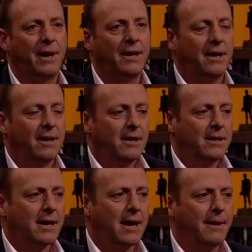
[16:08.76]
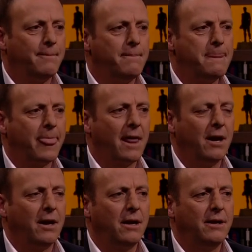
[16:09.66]
But,
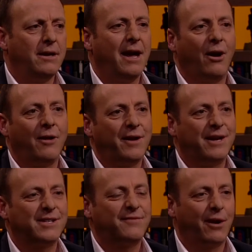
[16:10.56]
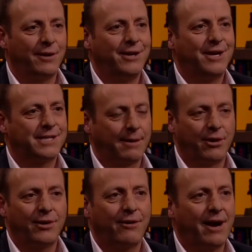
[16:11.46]
I think he just felt he needed
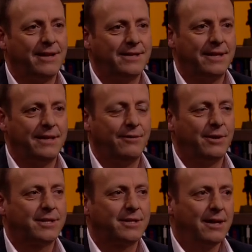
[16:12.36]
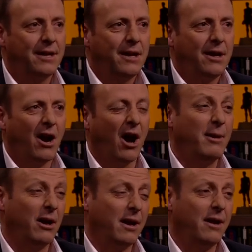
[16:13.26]
someone on the ground in Sydney, which, I
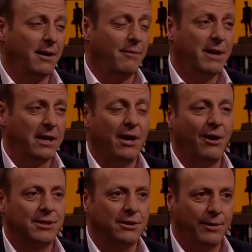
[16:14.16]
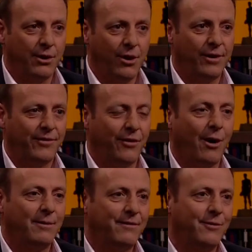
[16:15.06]
mean, admittedly, I was a little bit hurt at the
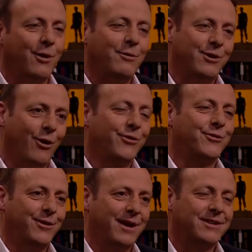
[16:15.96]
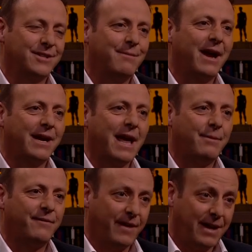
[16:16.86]
time, given what we'd gone through to actually make it
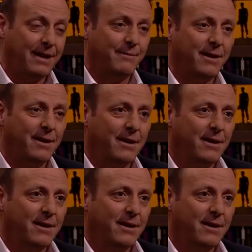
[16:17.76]
happen for him.